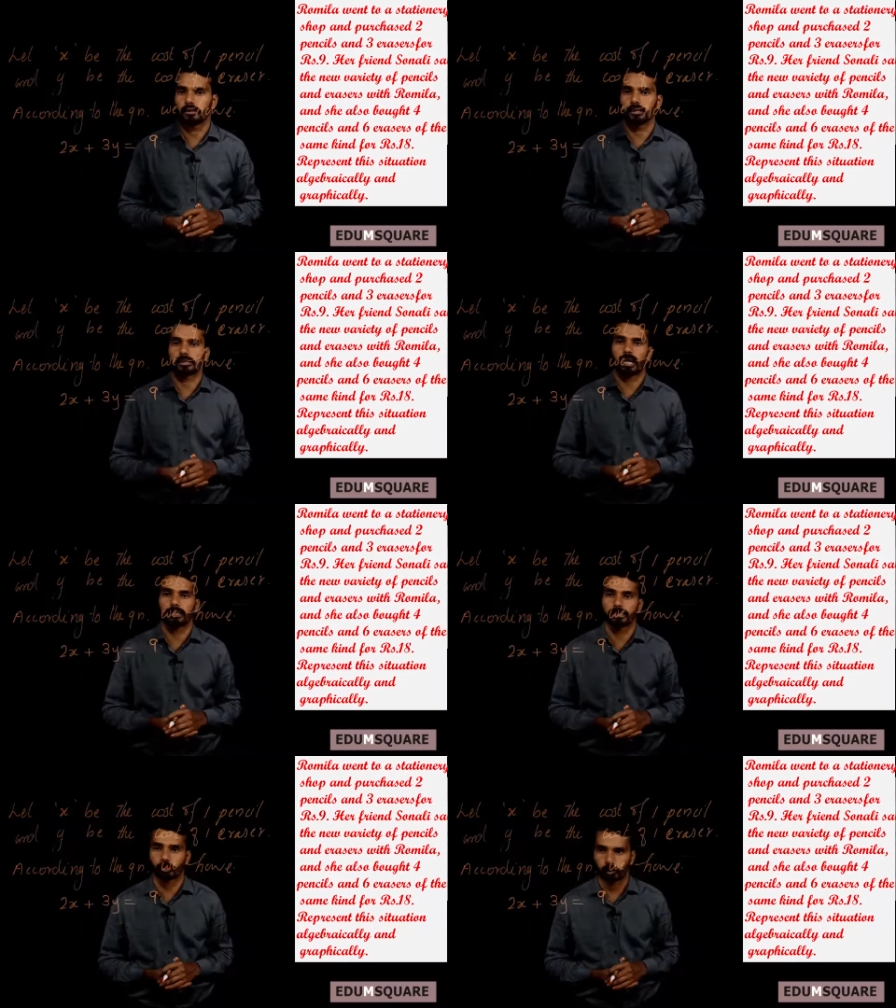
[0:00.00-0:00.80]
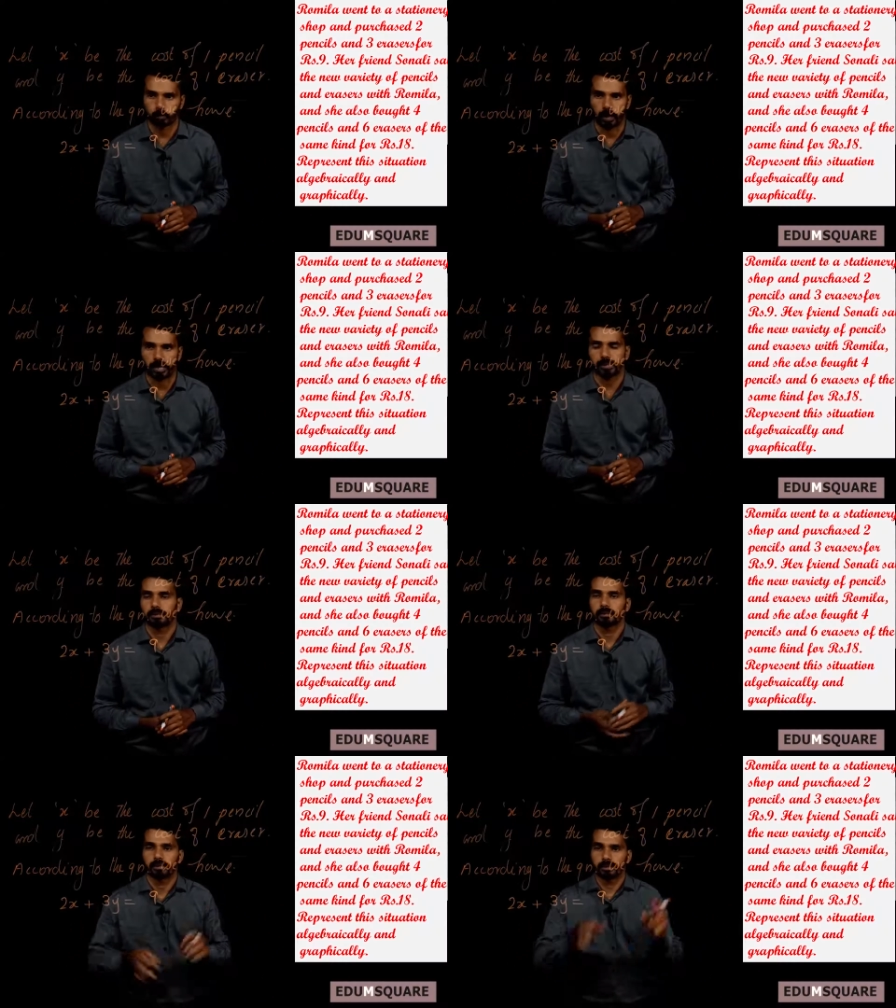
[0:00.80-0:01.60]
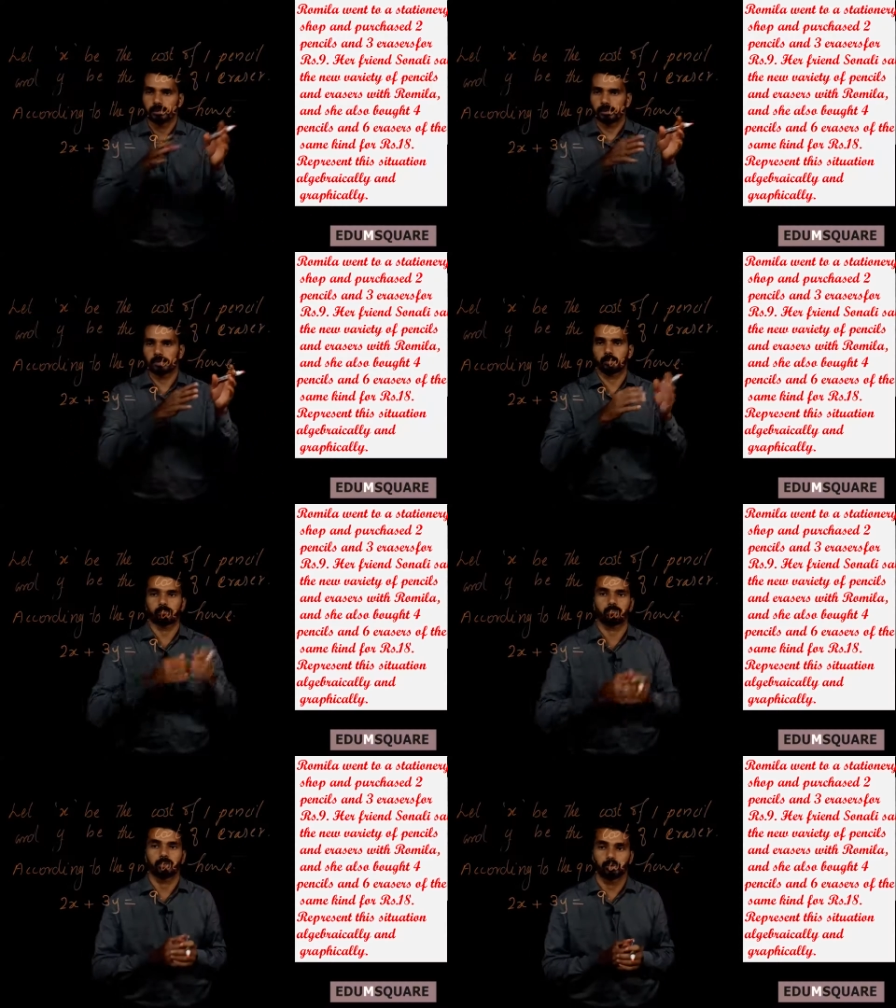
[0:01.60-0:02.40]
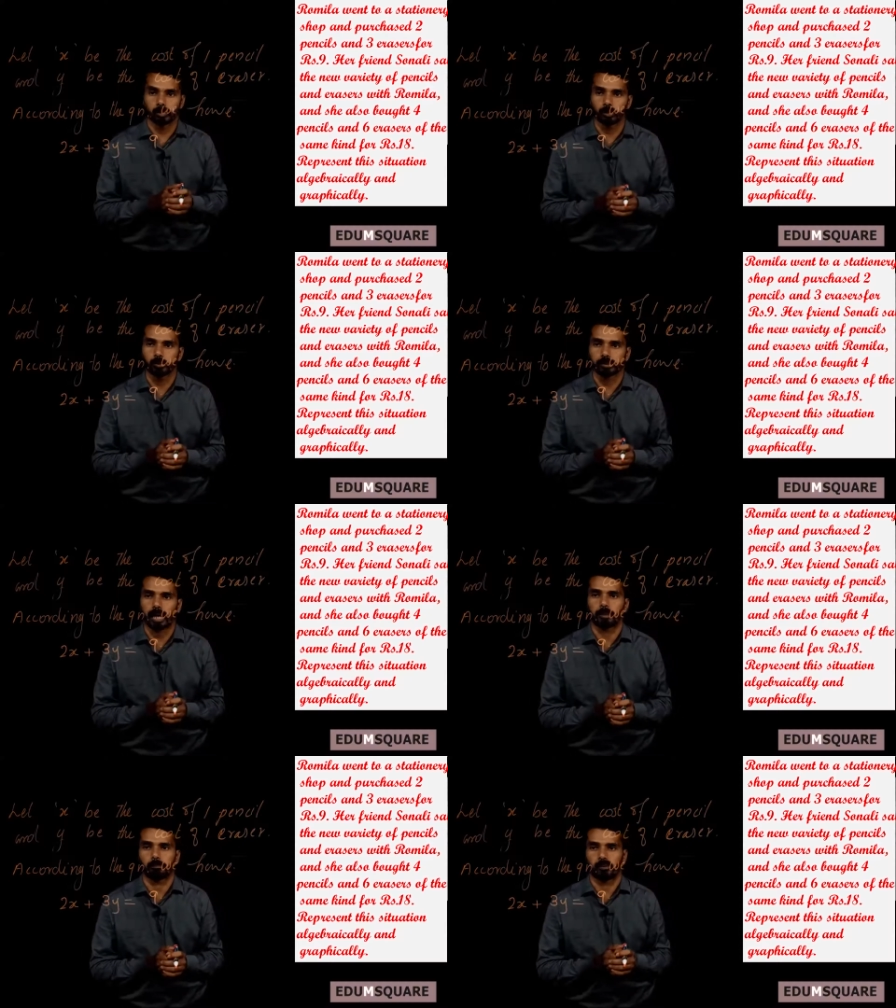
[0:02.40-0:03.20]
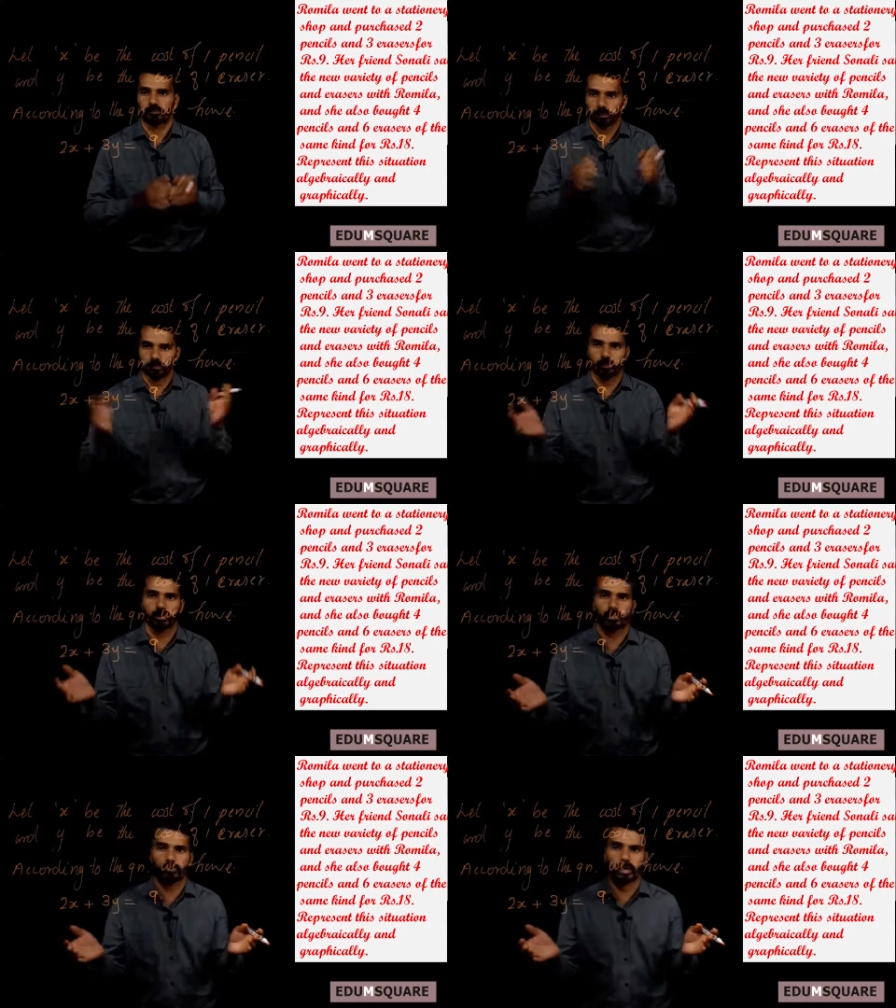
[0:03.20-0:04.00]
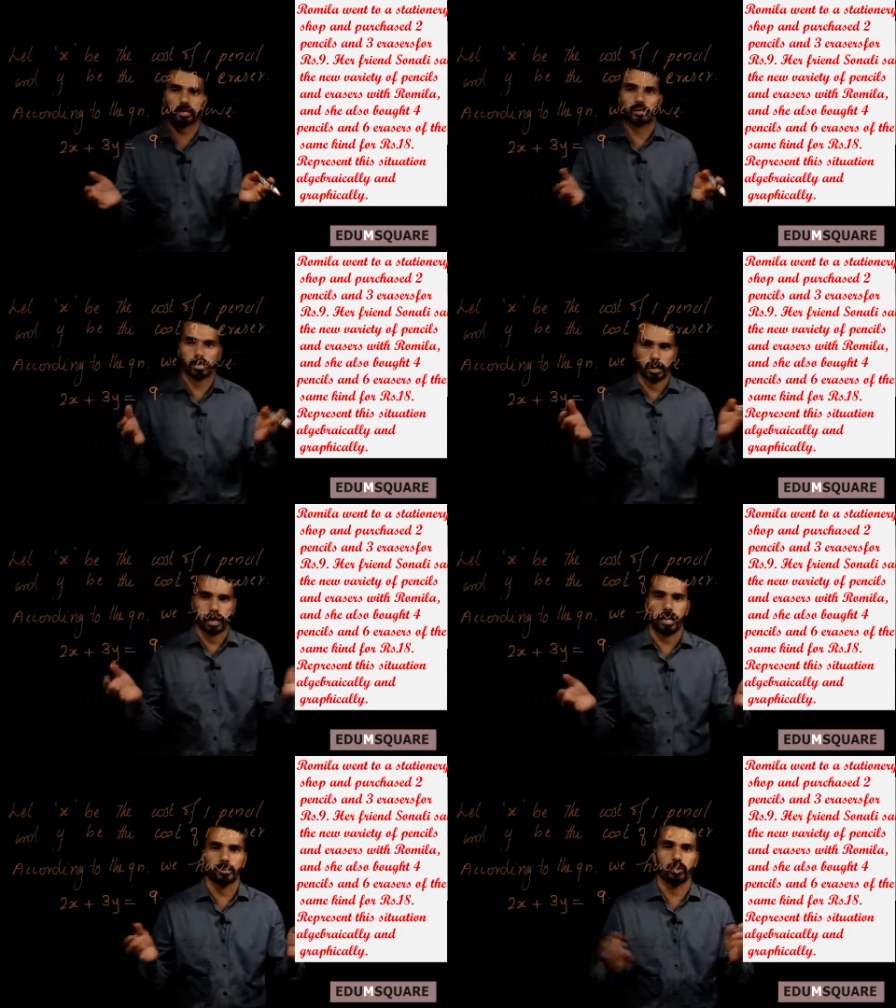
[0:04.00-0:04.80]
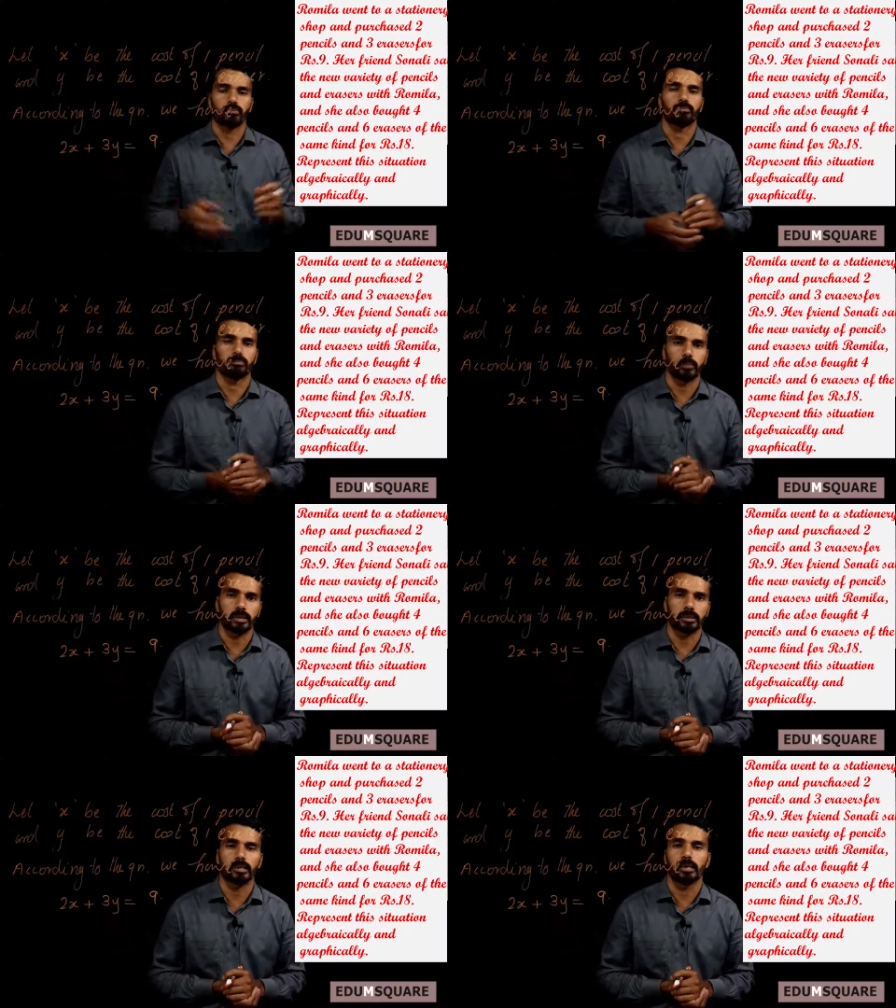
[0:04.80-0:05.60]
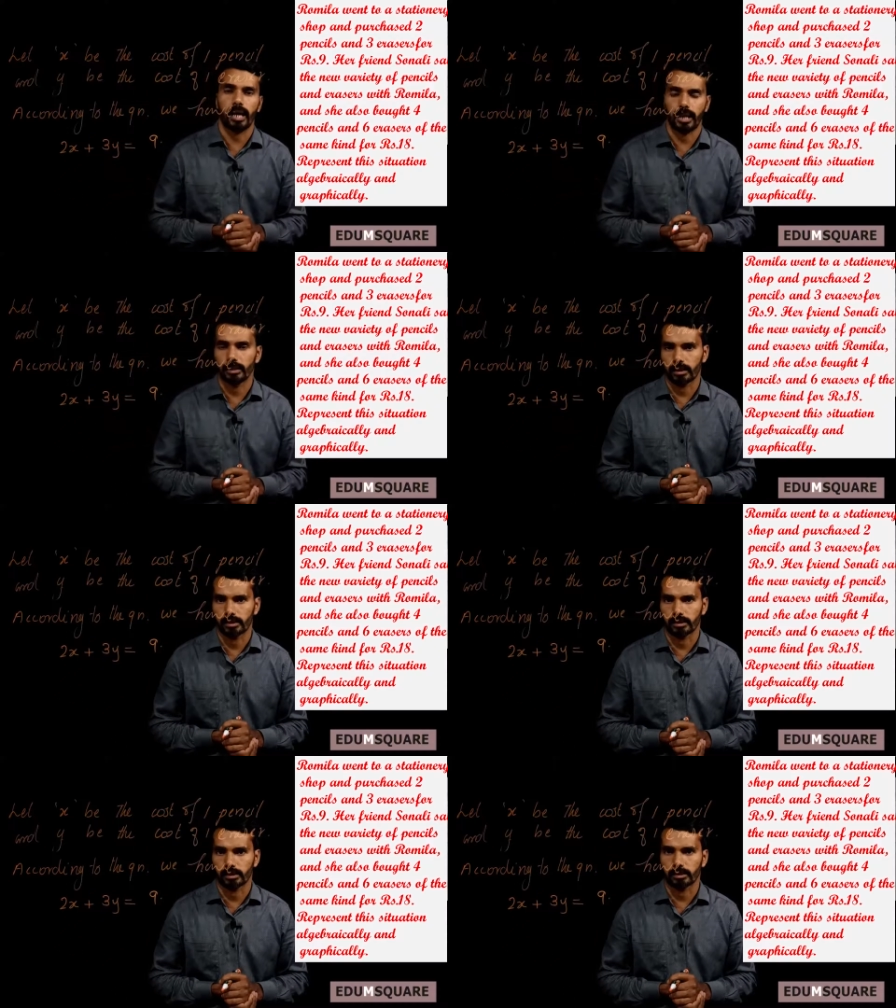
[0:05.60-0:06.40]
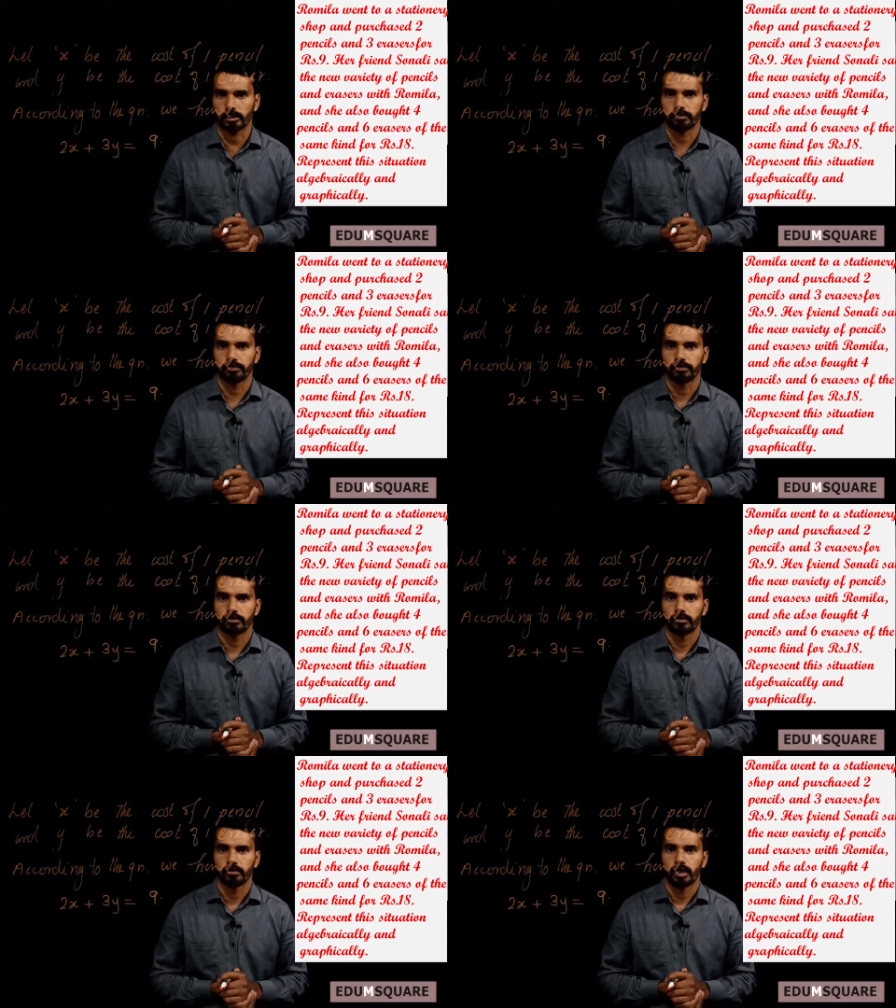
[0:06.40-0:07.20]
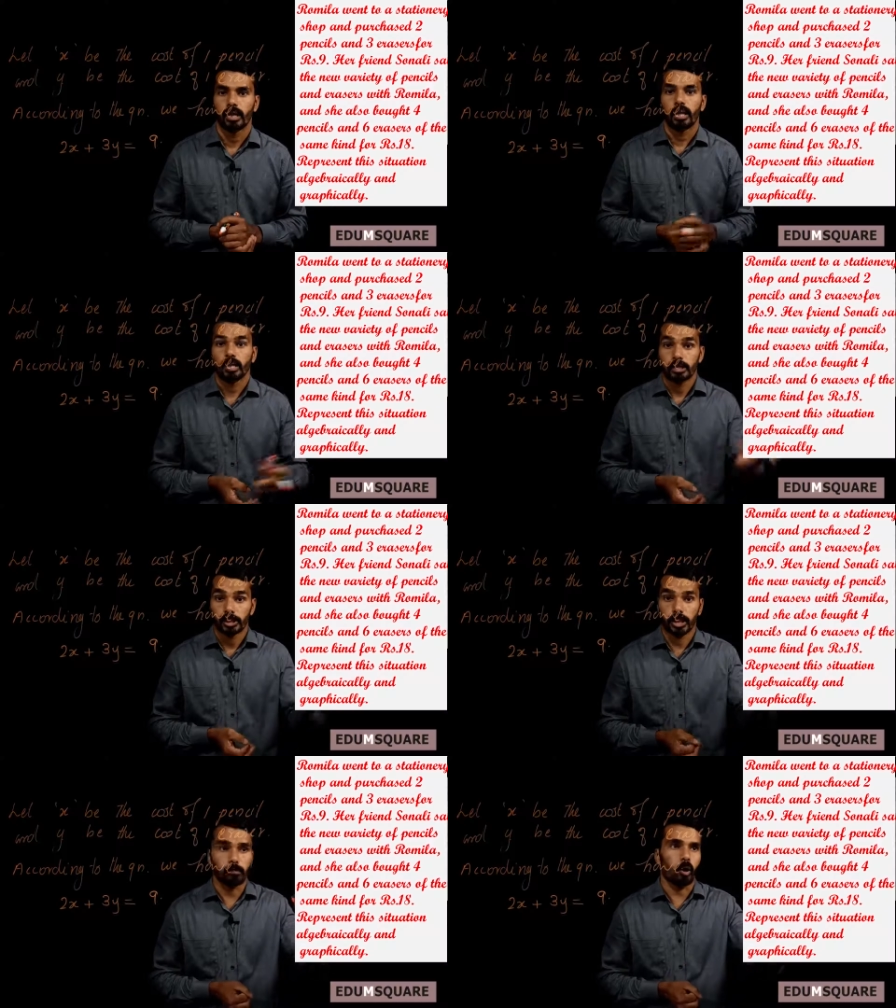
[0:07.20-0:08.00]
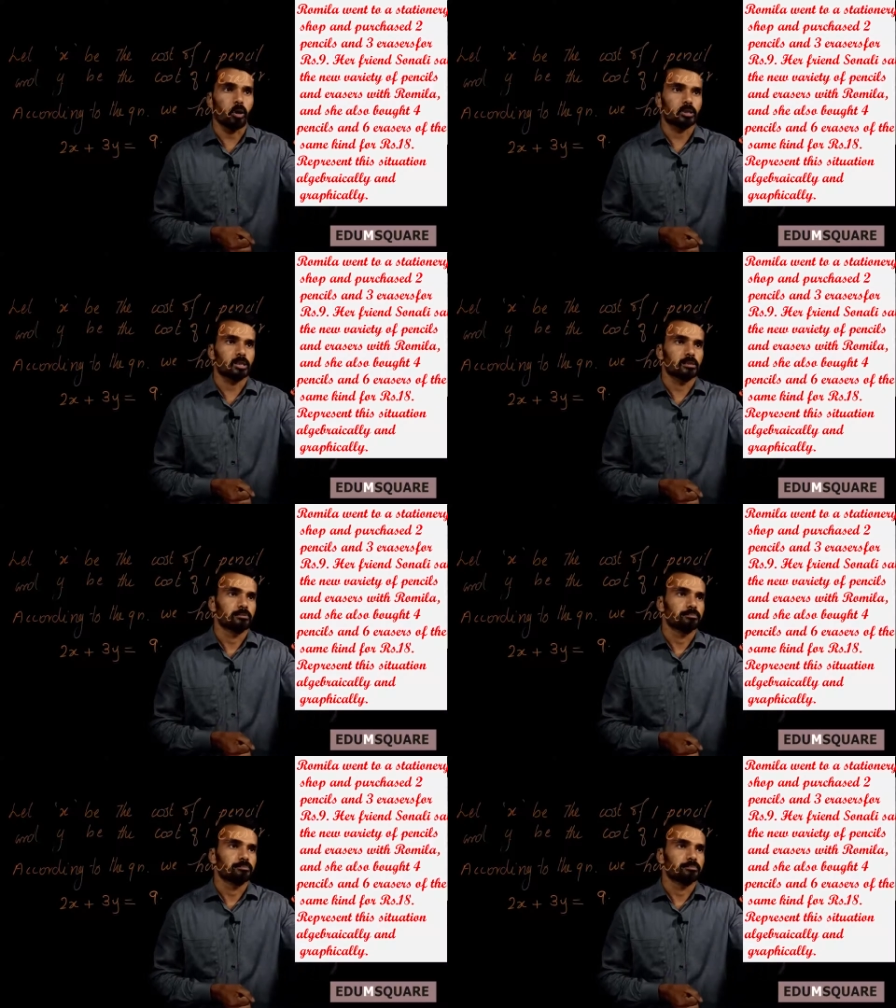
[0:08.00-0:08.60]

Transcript: decided to buy this new type of variety kind of pencil and erasers. She bought